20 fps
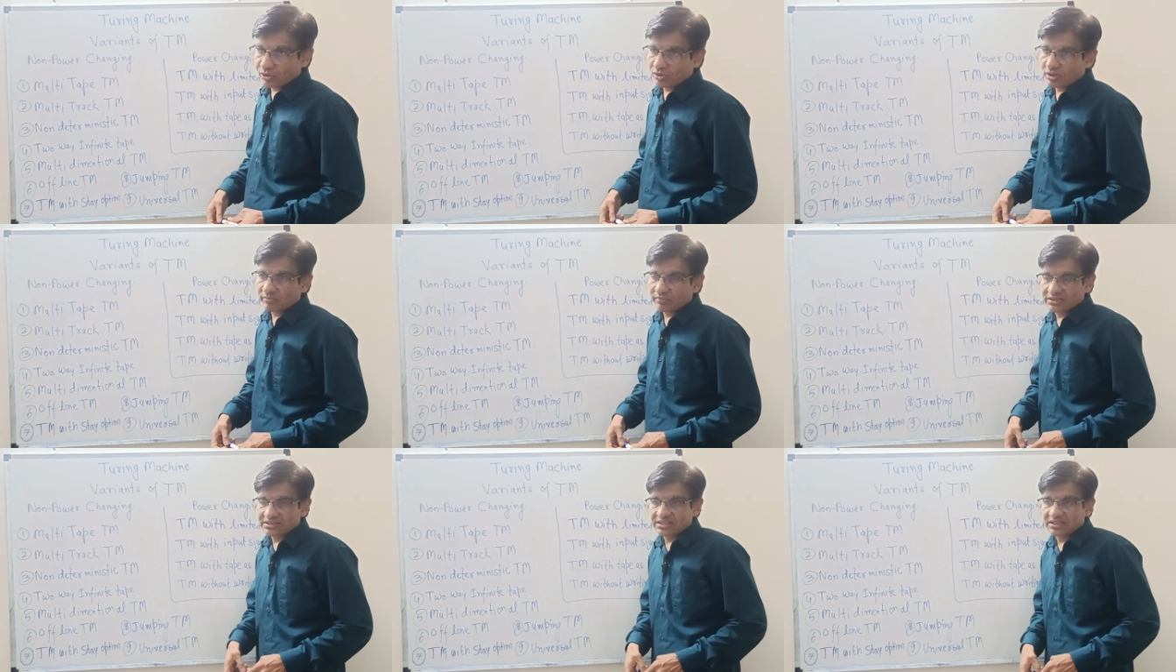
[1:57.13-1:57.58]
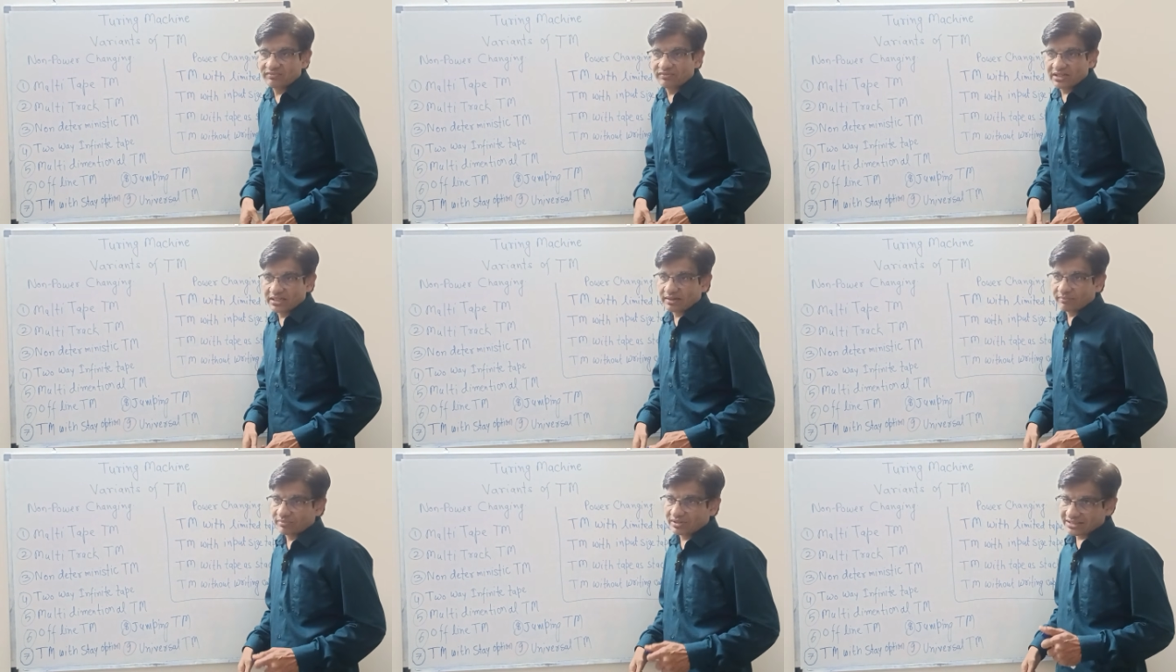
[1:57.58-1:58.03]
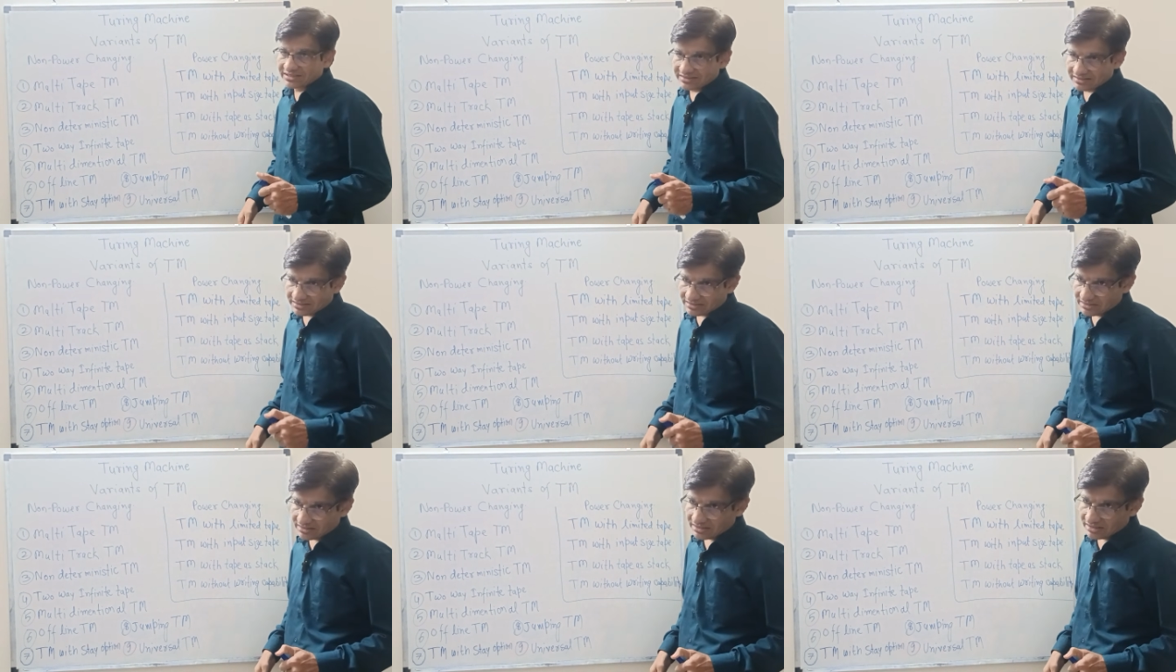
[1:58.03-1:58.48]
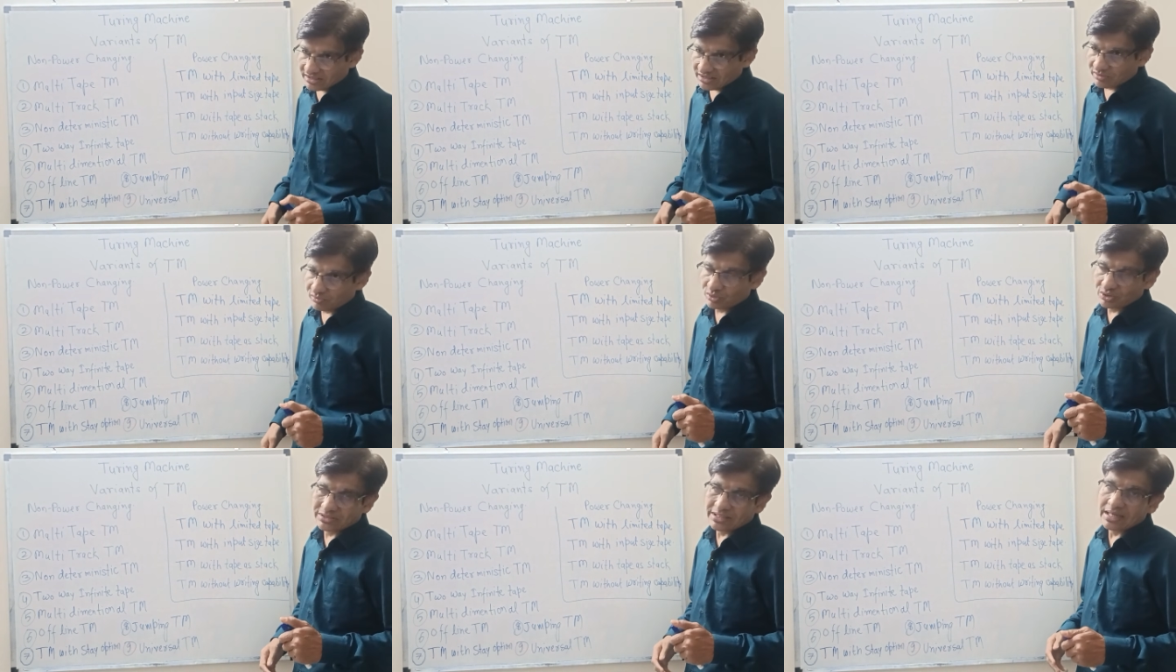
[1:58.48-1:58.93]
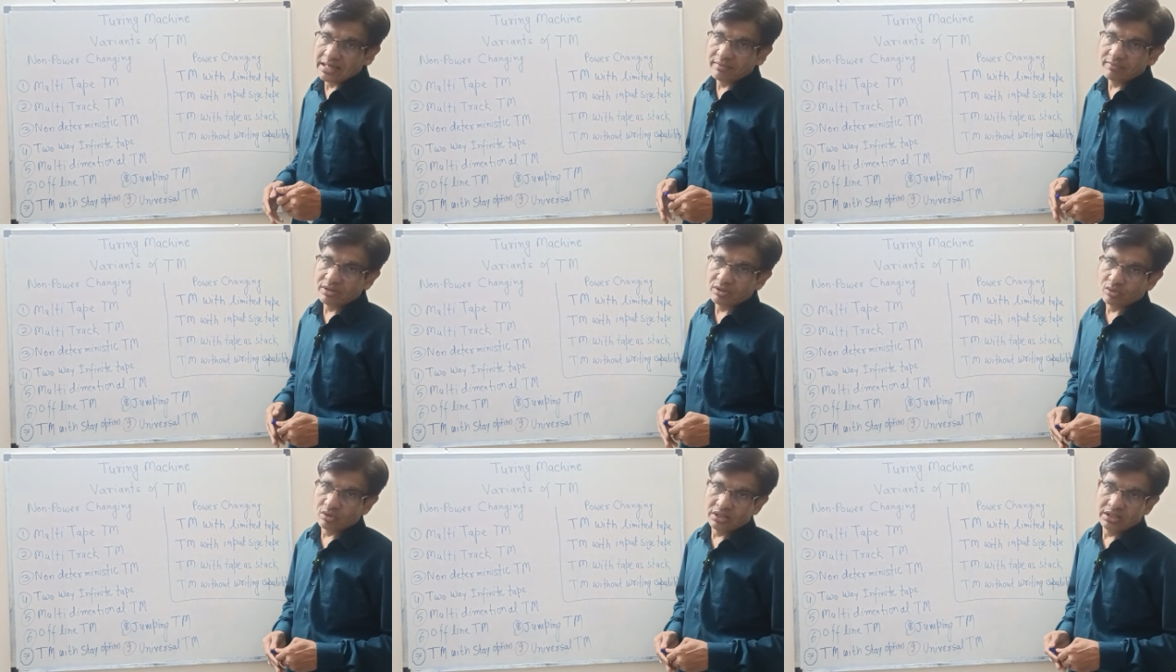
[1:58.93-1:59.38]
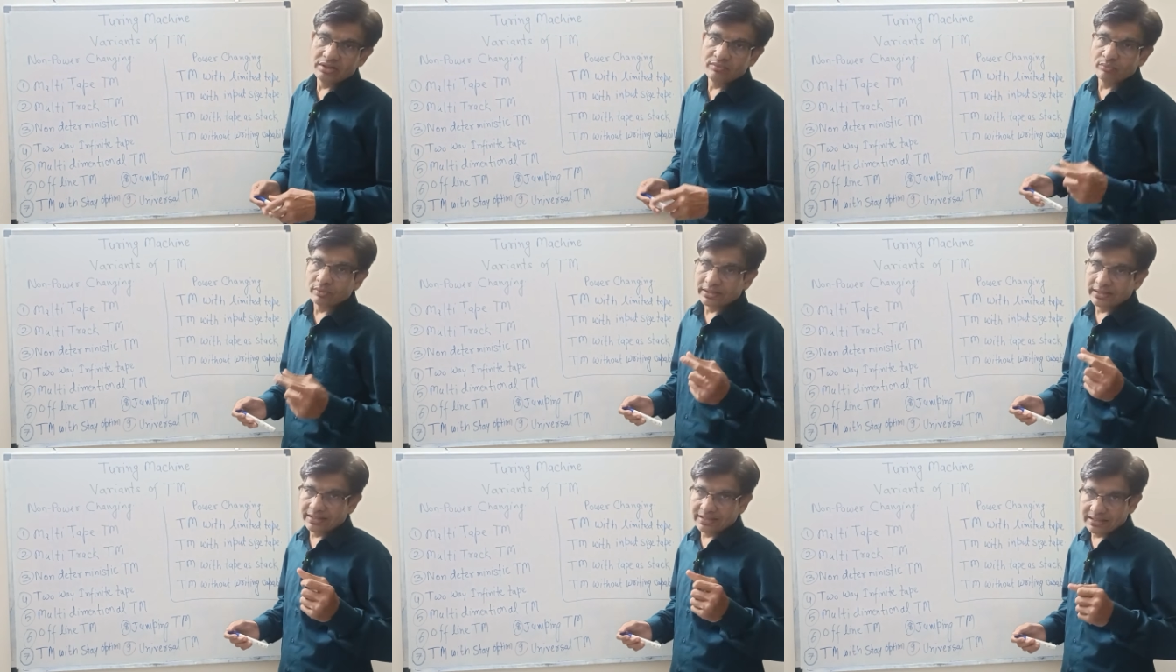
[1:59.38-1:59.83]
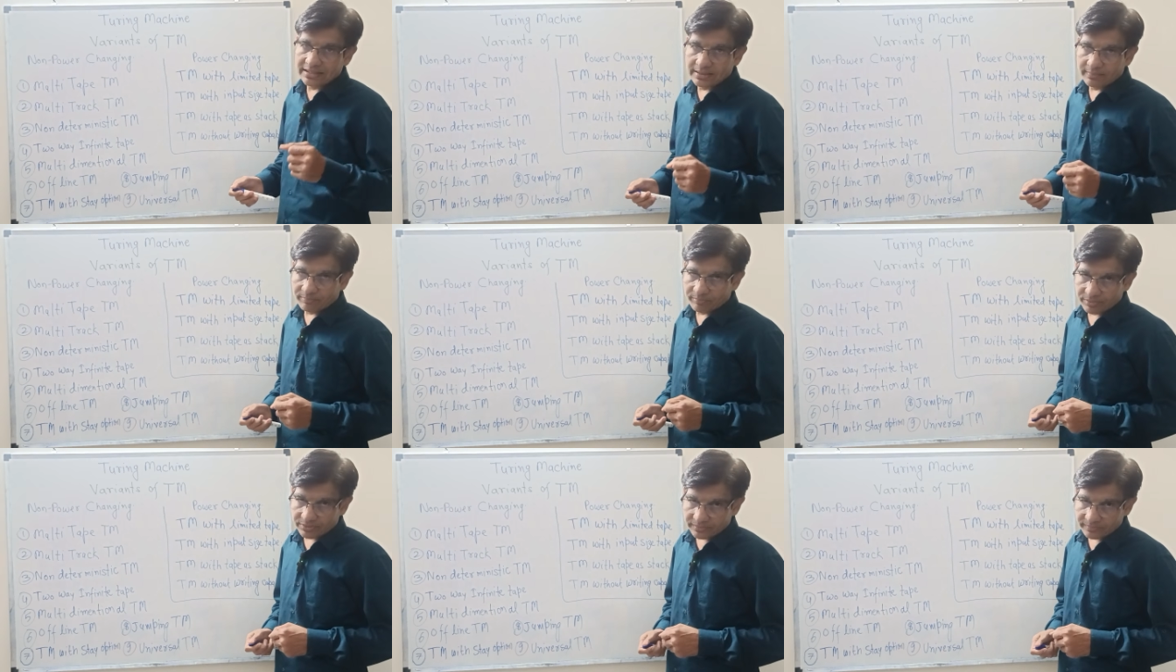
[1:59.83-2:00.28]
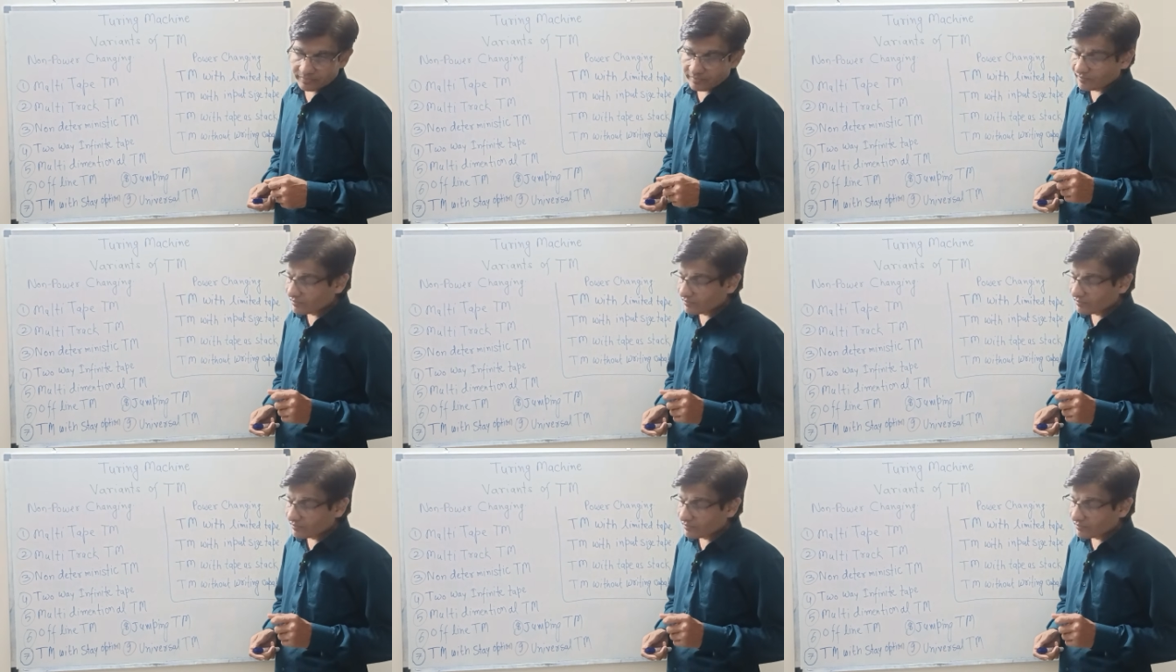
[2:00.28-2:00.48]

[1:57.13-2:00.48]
Turing machine we have discussed, it was having only one tape.